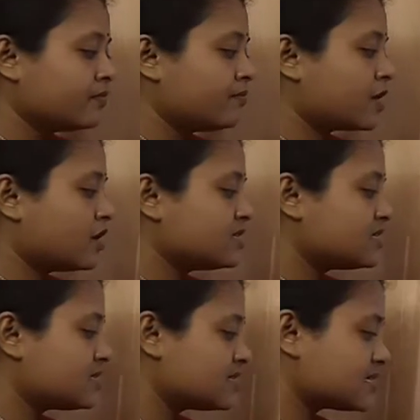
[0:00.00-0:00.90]
because
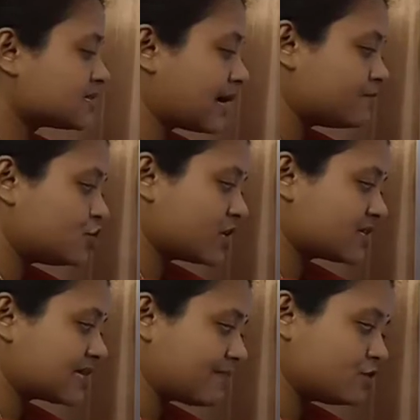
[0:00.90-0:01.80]
this is the subject.
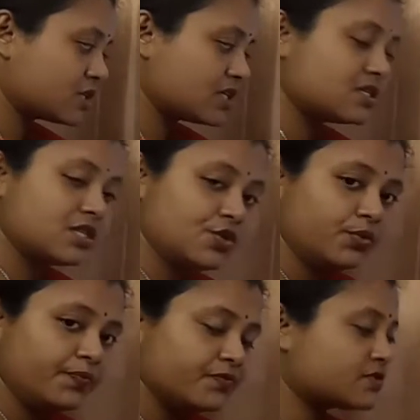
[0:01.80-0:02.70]
Subject is
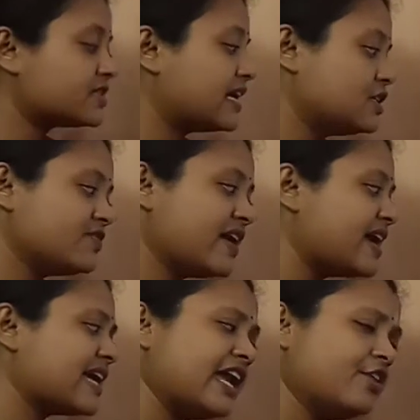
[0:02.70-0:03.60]
you. So that is why
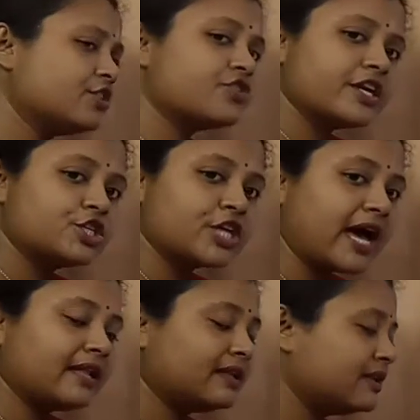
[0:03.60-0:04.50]
I cannot write
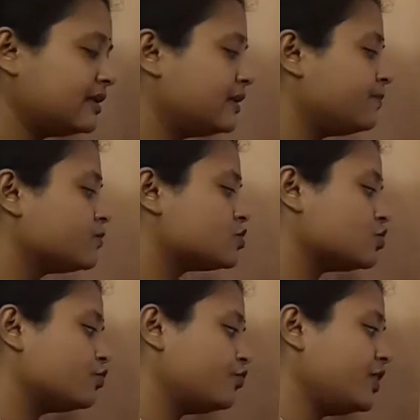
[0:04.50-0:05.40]
shall.
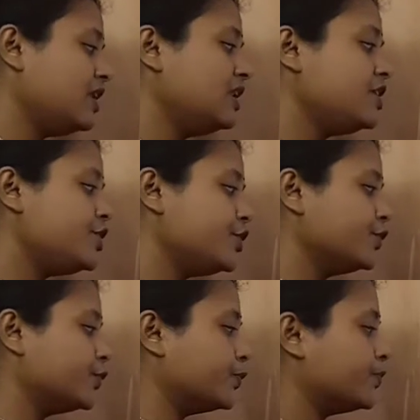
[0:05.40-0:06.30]
So will
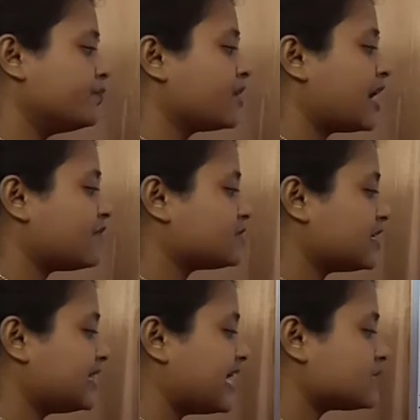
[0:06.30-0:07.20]
you.
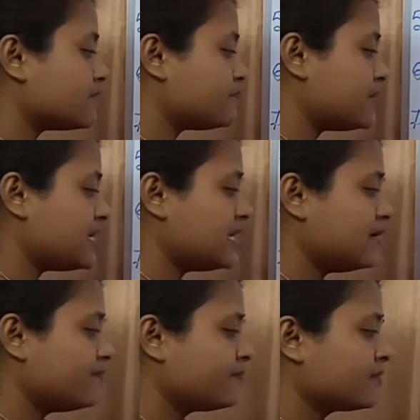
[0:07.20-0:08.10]
After that
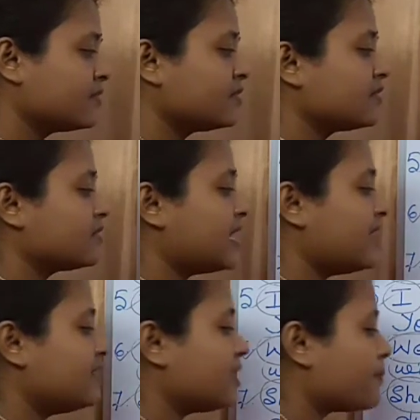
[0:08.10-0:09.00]
be.
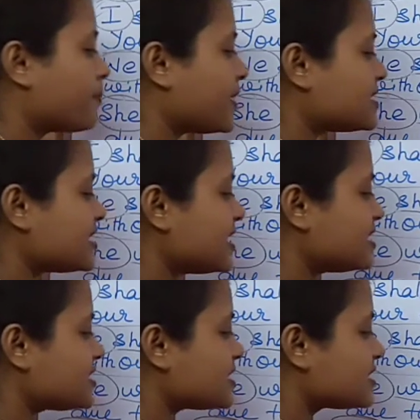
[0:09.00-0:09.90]
Then the
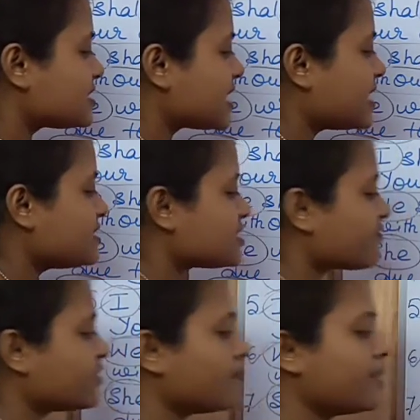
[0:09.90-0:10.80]
present tense
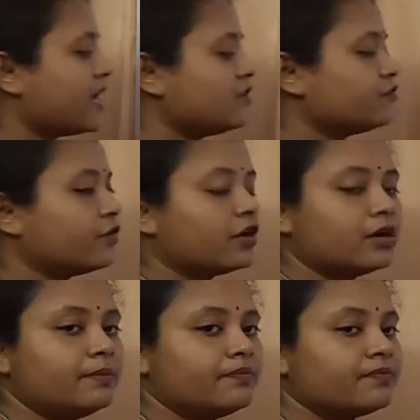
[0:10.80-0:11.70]
of the main verb.